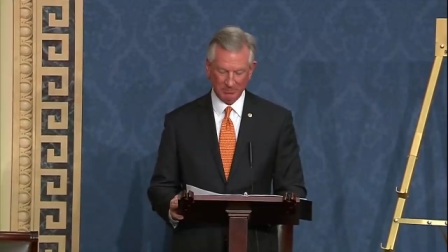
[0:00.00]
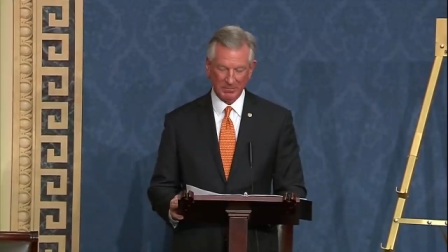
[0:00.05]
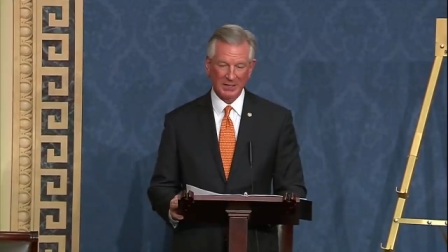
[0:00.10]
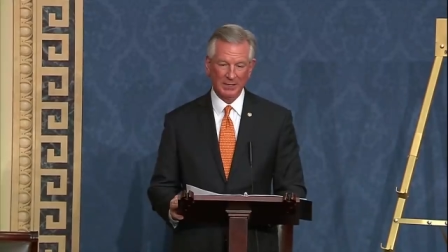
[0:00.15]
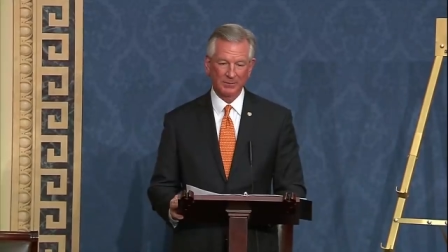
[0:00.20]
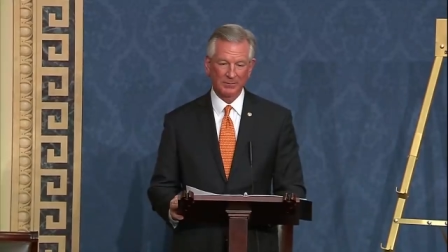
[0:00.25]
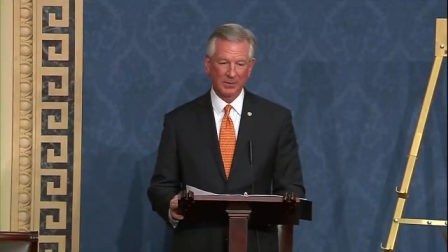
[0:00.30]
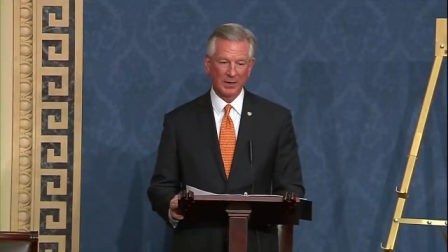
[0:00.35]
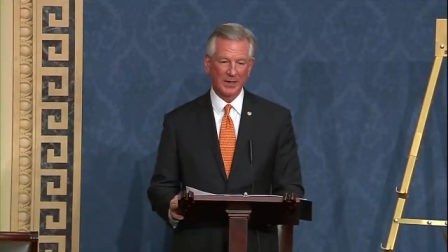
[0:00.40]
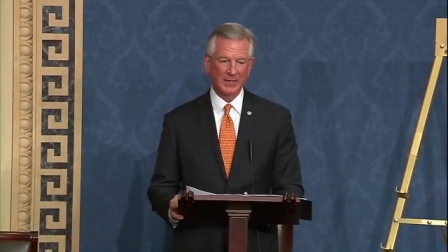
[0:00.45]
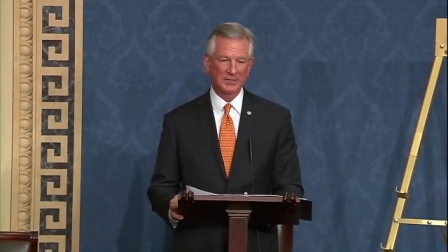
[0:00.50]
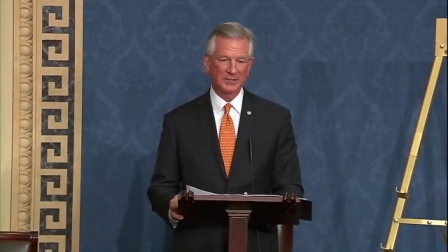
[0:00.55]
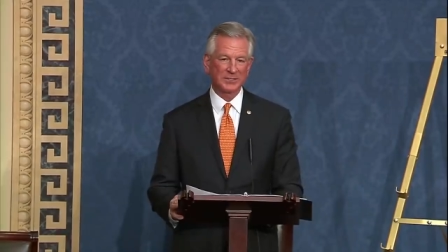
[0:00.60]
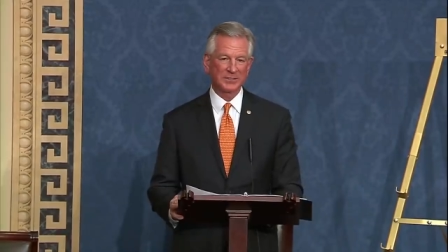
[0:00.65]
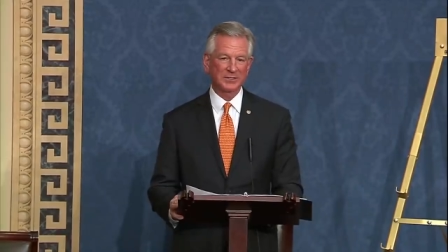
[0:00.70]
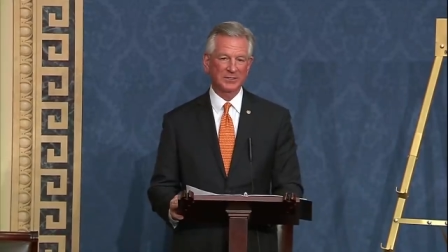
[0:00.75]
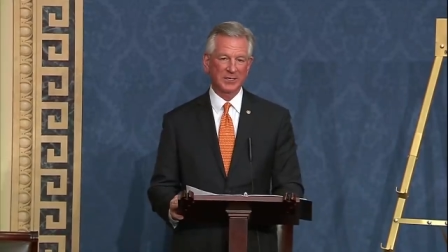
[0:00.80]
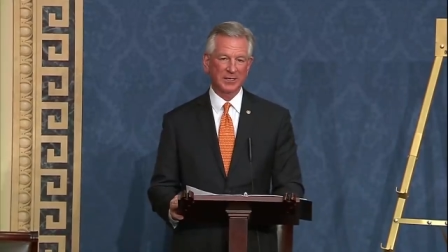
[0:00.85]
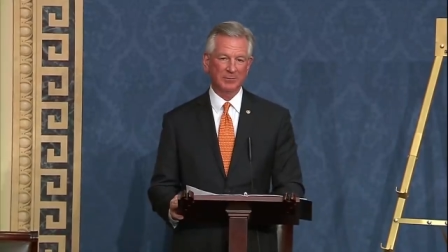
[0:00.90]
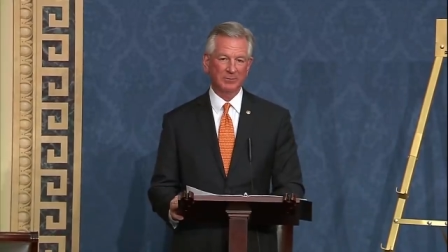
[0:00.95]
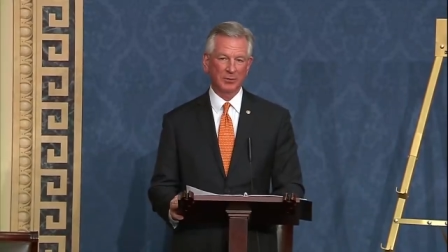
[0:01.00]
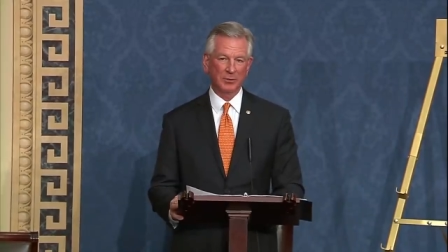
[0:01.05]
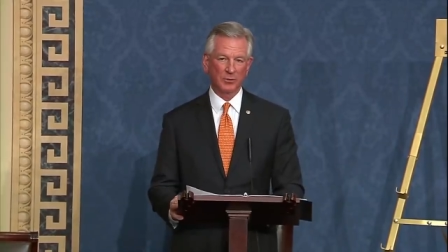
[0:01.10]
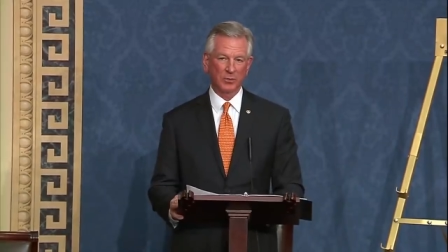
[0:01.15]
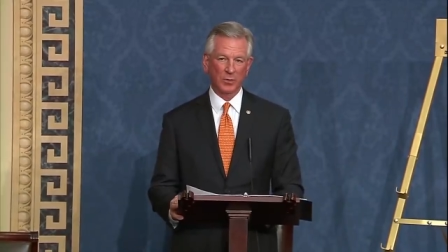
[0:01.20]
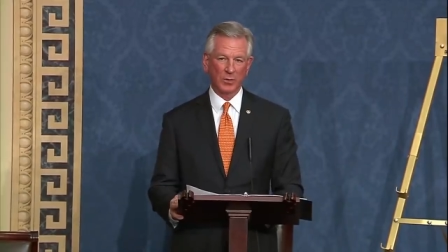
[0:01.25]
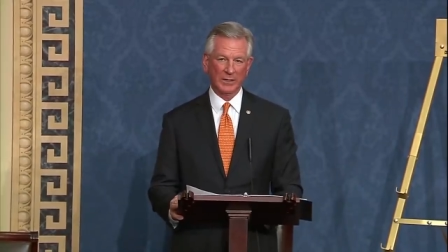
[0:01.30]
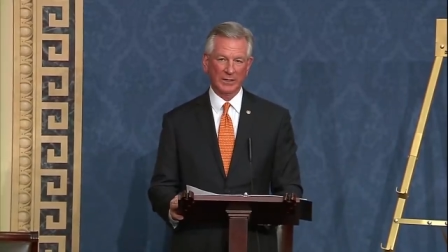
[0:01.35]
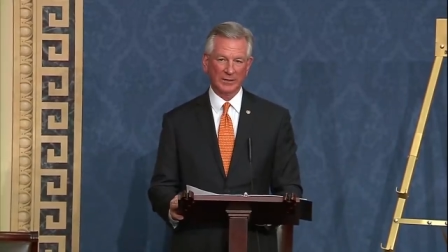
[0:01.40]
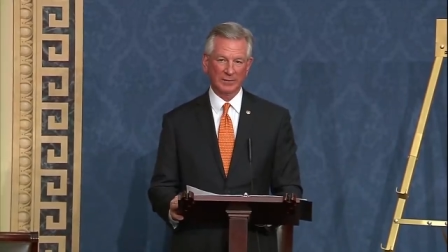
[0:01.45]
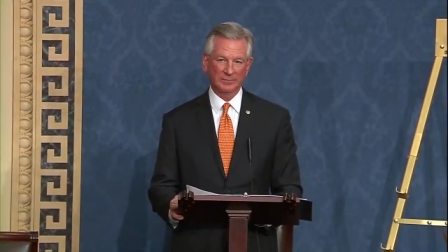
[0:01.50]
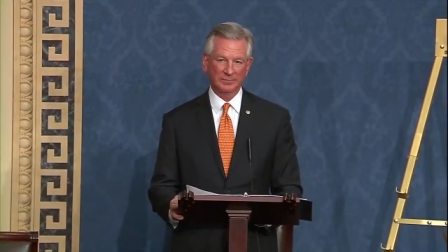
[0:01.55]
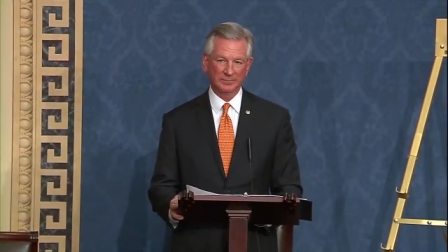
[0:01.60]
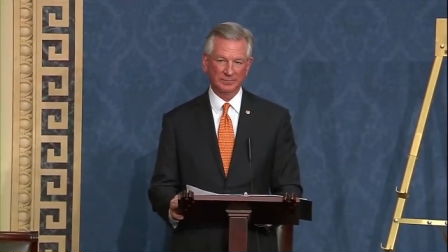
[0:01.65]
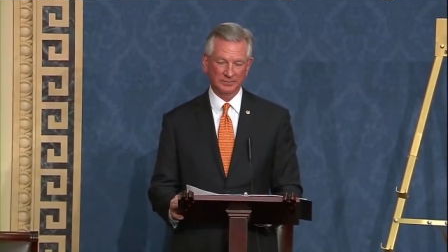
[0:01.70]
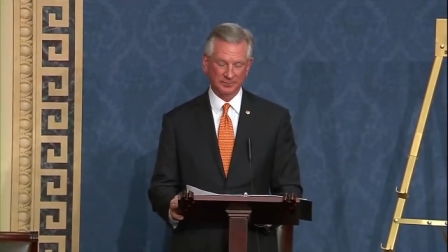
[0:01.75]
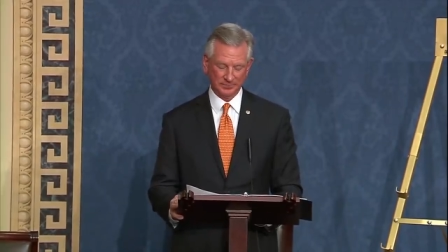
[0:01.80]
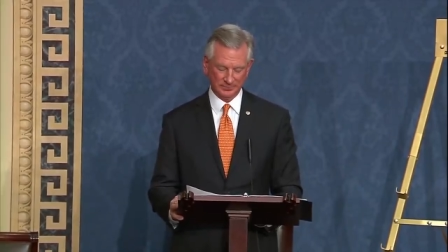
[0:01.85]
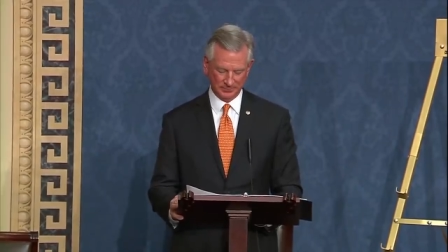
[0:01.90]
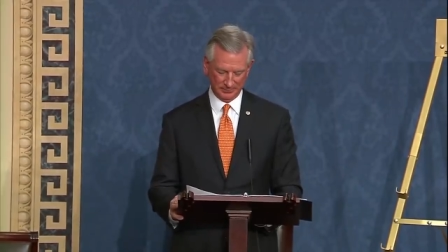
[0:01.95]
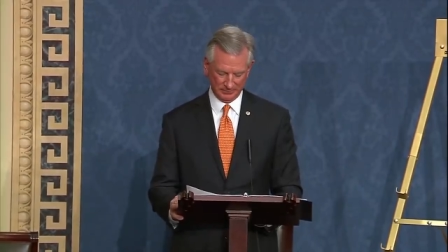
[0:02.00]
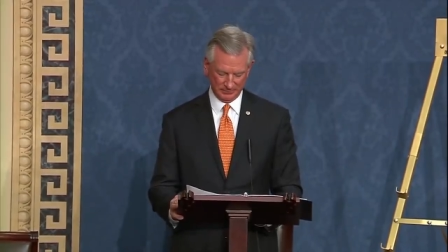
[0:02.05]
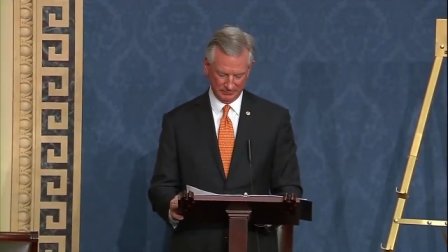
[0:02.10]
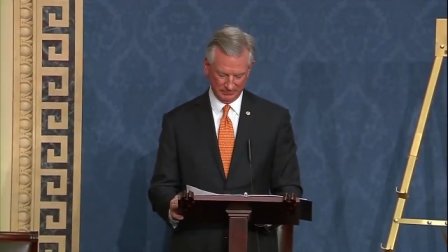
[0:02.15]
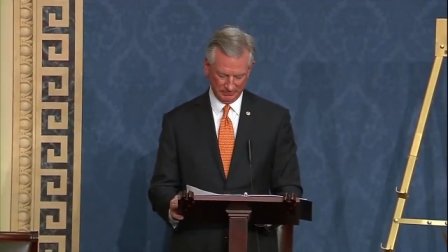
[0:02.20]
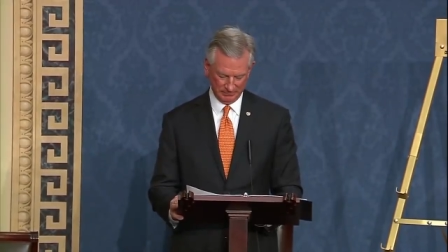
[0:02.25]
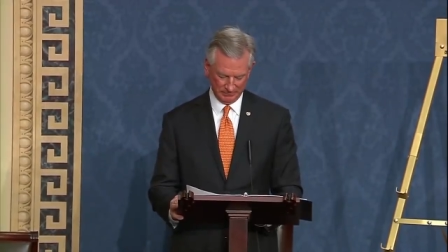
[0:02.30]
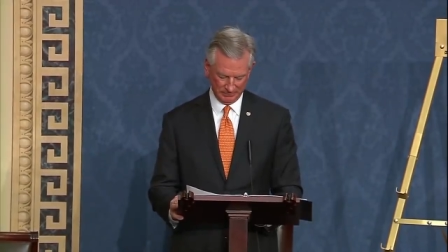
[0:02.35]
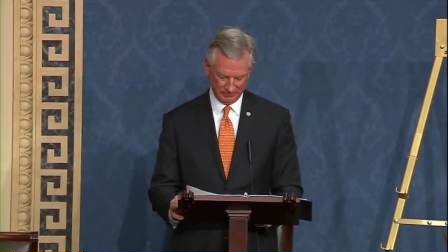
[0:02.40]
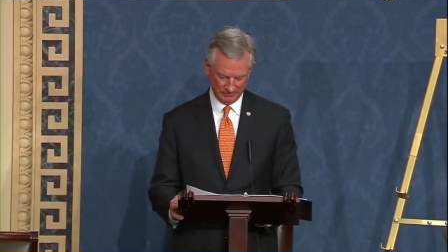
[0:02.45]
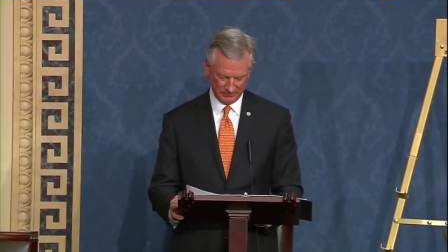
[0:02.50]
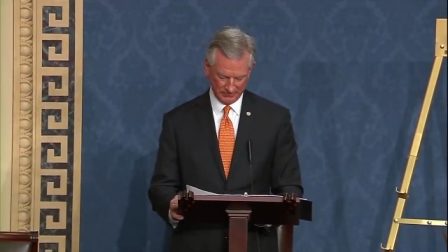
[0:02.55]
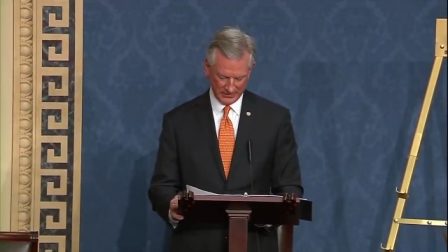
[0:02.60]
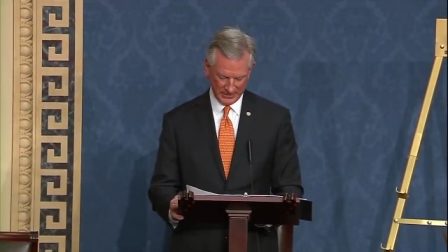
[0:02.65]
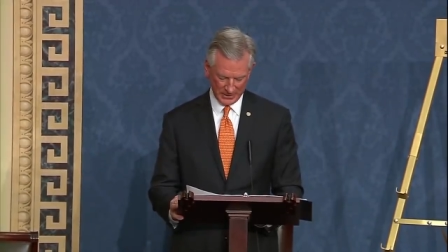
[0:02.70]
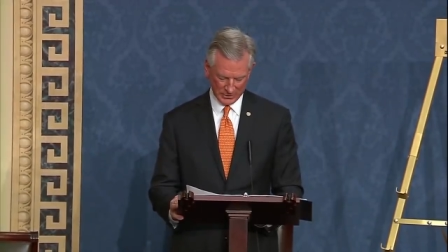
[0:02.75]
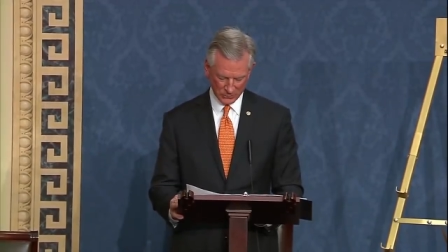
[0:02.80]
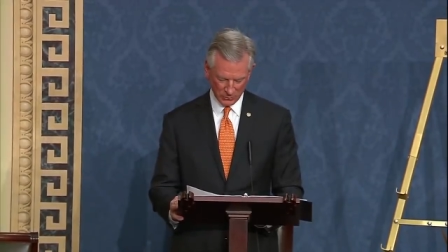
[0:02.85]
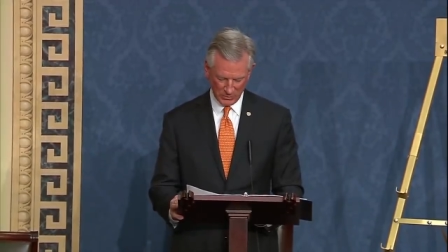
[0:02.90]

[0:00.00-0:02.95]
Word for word: many places in between. As